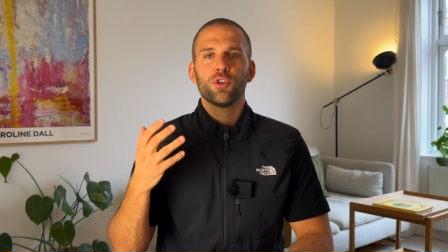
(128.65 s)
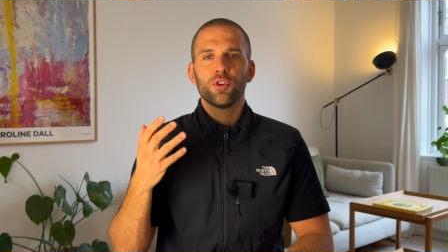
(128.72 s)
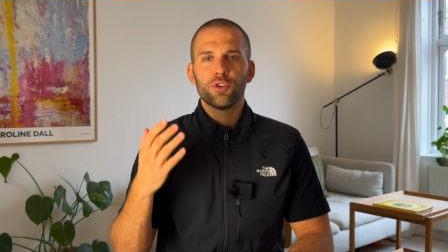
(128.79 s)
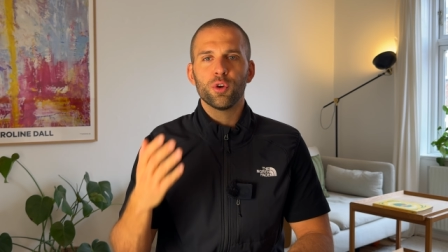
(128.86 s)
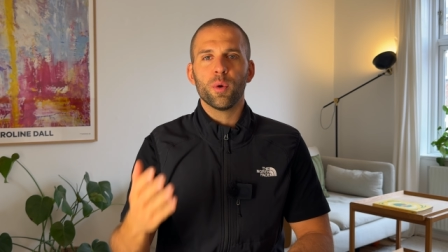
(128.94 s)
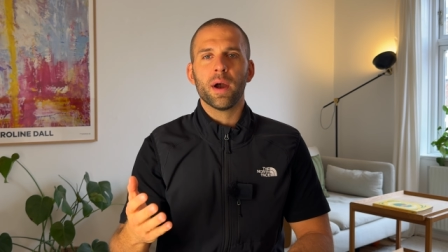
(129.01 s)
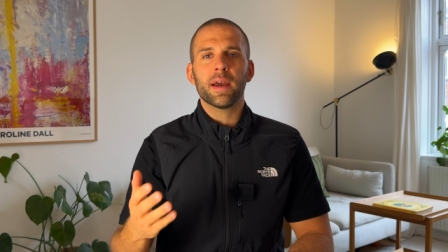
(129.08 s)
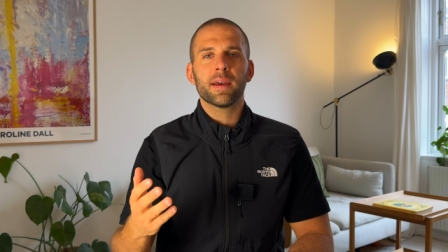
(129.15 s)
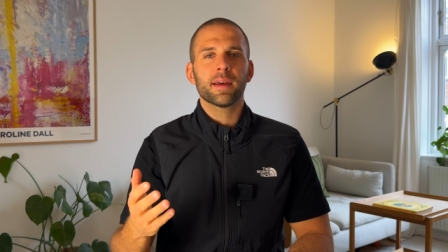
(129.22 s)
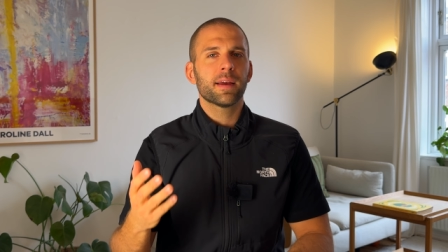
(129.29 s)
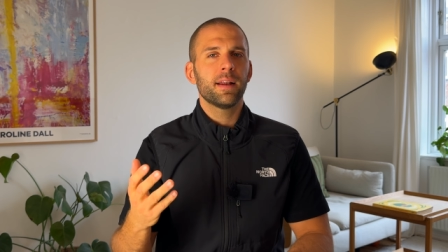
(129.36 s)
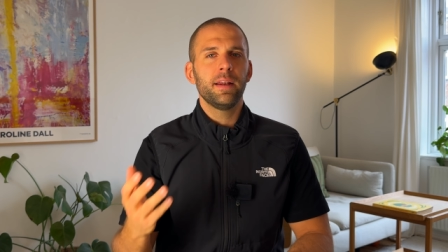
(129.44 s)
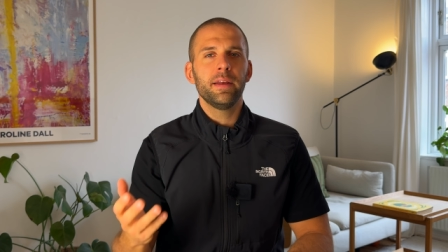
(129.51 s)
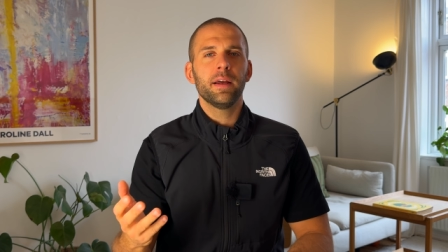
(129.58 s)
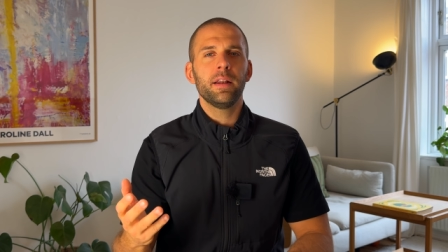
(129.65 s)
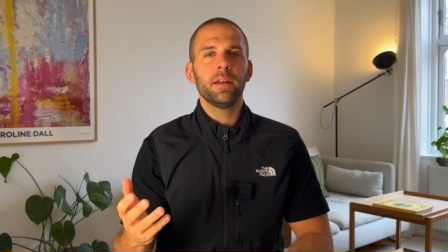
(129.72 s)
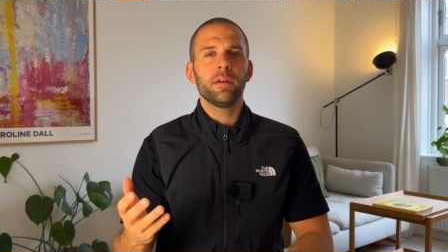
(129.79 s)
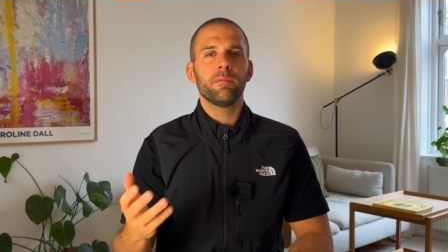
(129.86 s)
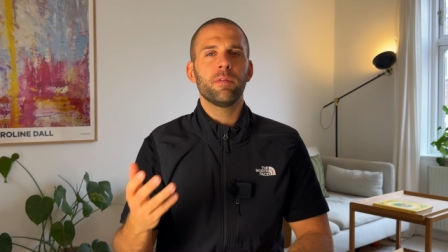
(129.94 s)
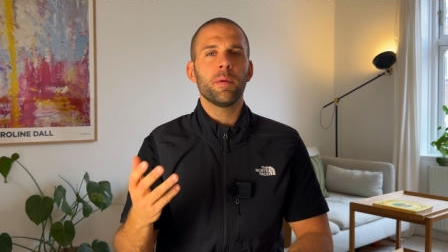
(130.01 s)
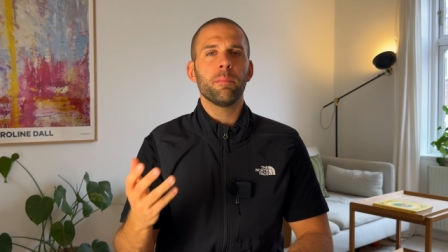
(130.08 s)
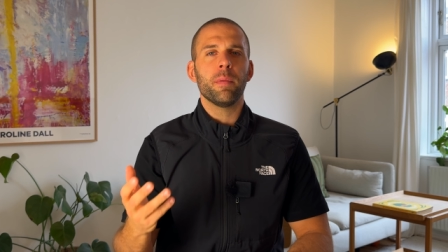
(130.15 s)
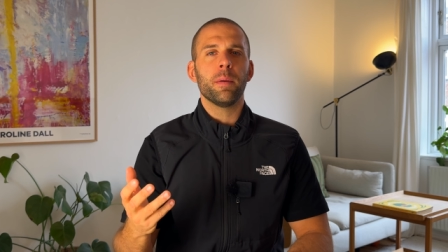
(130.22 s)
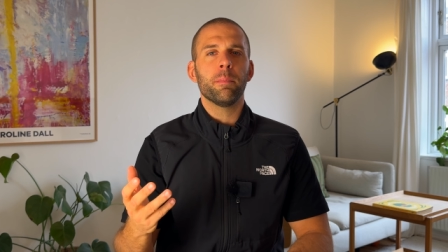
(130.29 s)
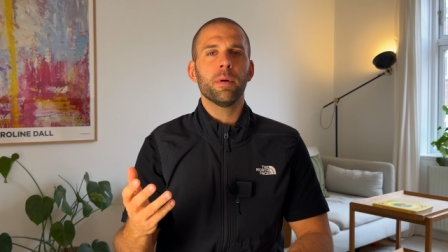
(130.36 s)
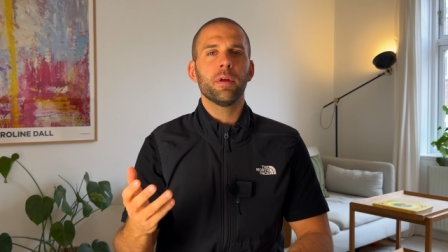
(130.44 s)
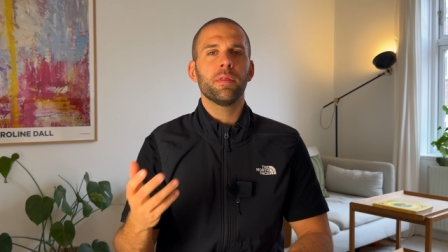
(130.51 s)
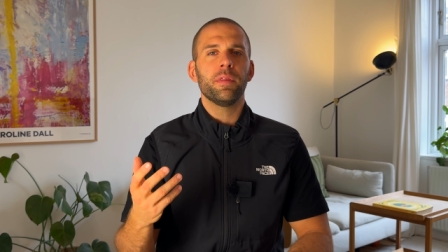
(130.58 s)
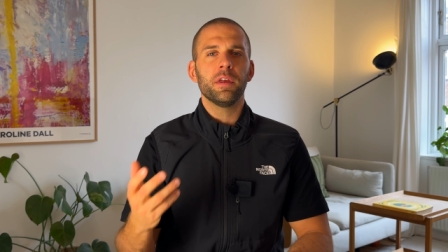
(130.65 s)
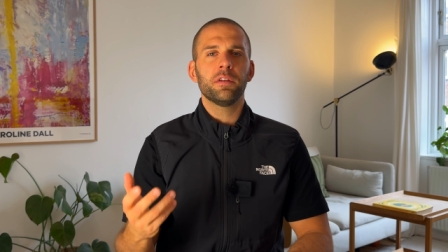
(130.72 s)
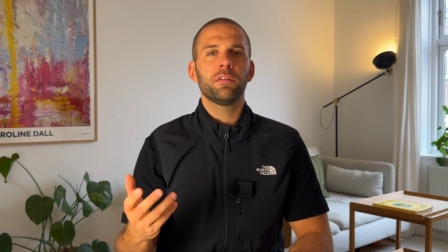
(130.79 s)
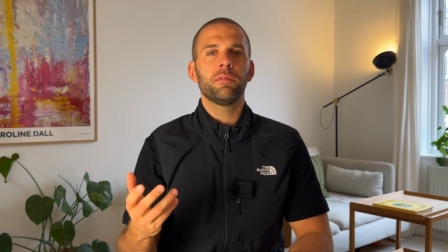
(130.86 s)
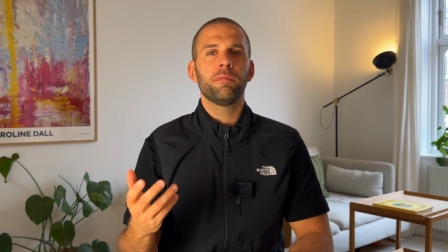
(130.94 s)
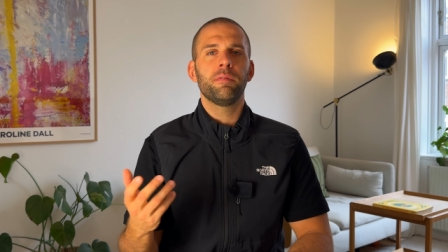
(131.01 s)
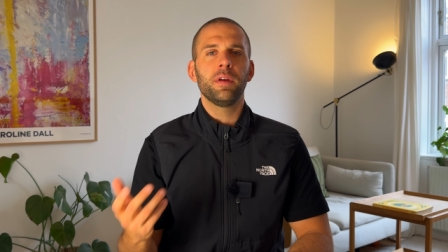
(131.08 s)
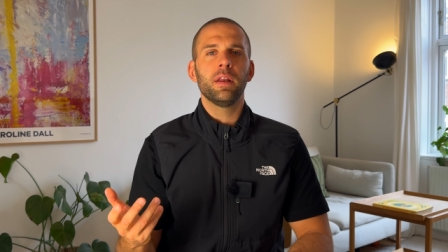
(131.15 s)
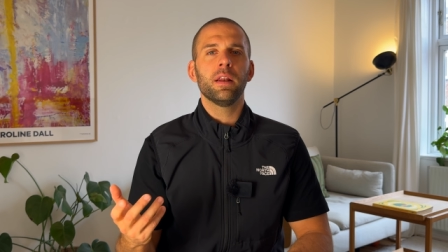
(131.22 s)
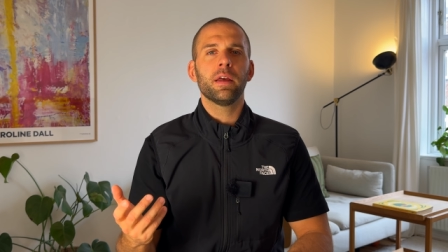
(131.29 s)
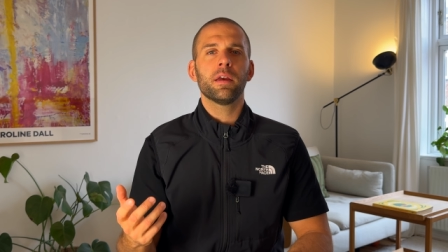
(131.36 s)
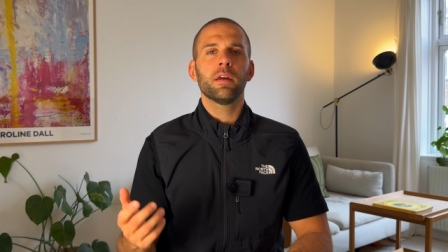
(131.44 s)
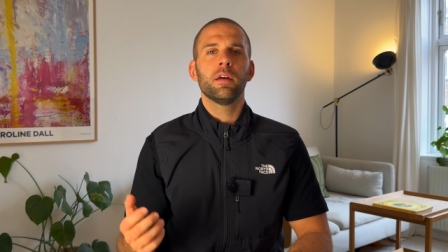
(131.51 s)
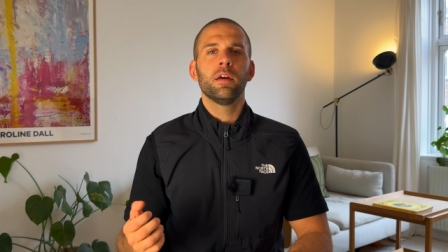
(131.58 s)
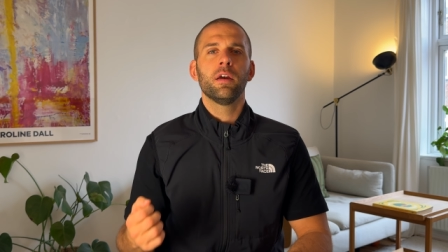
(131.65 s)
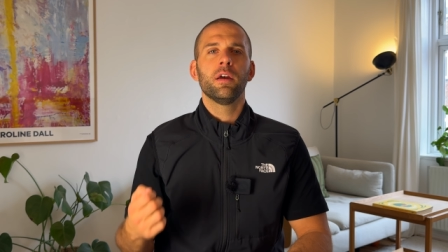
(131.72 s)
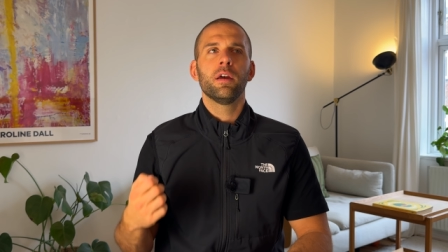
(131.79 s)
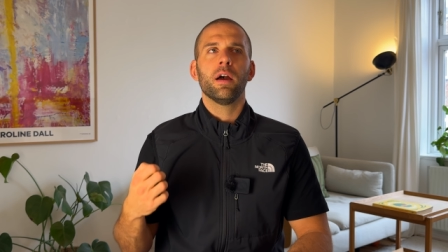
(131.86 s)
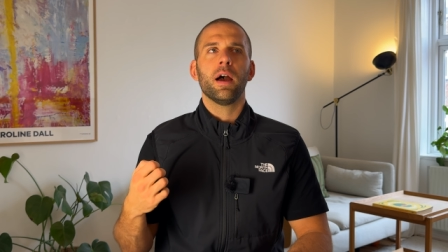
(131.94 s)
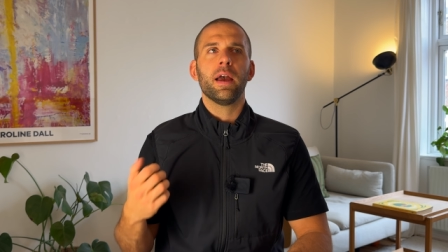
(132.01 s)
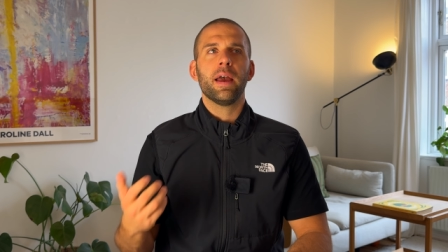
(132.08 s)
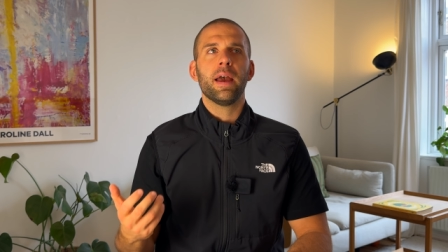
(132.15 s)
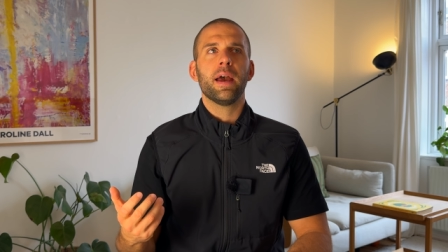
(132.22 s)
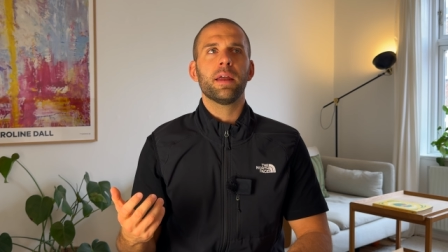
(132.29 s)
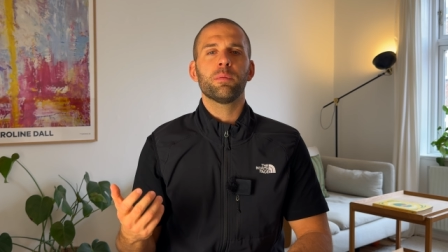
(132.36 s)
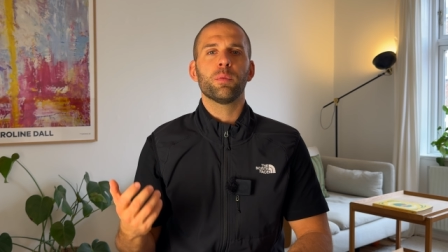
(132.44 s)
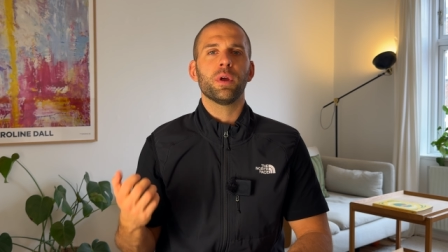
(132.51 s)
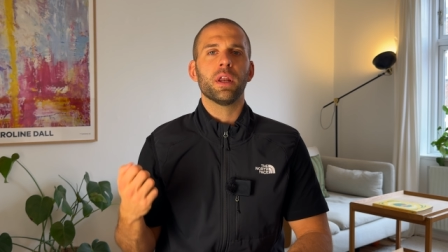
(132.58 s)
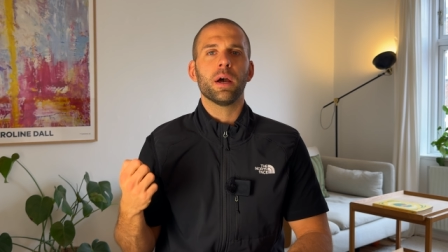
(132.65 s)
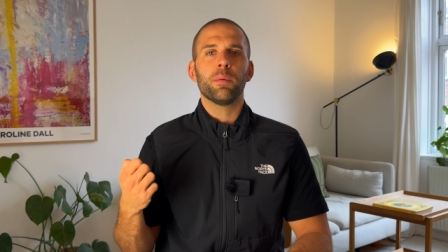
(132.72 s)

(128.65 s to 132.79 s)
So I can clearly remember this feeling I had when I